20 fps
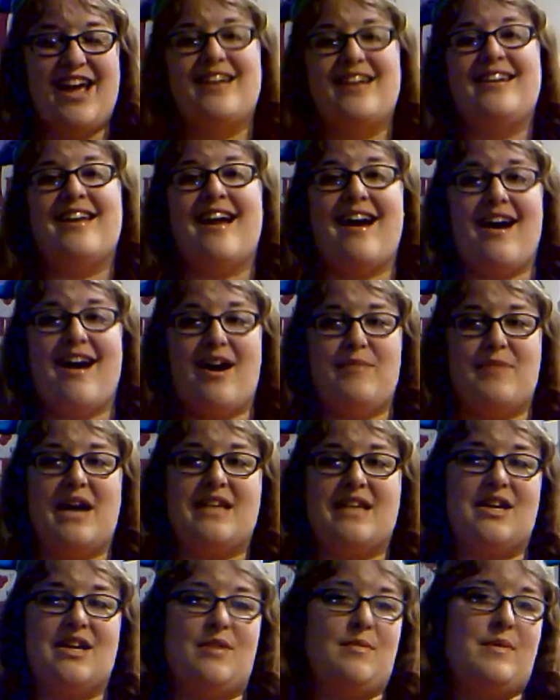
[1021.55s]
nah, I'm
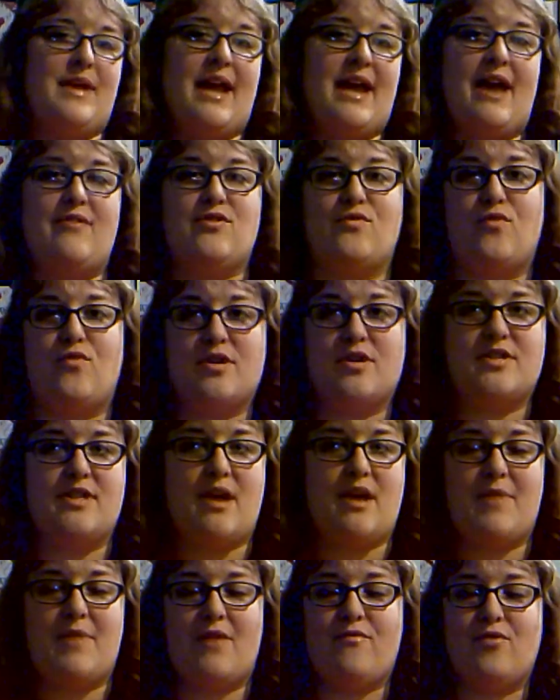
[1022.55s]
not telling them they have to force,
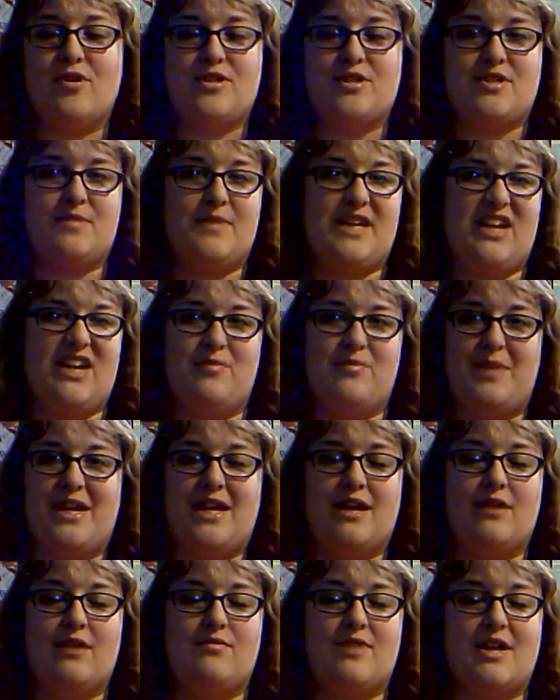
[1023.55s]
I'm not forcing them to give me a
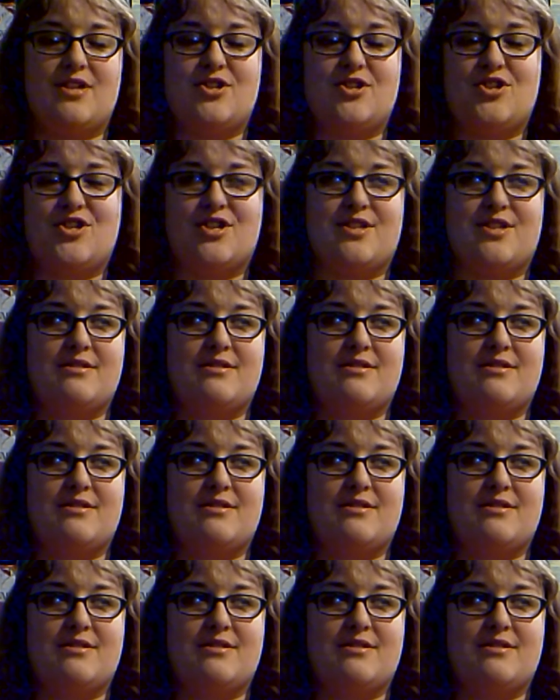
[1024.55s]
gift. That's just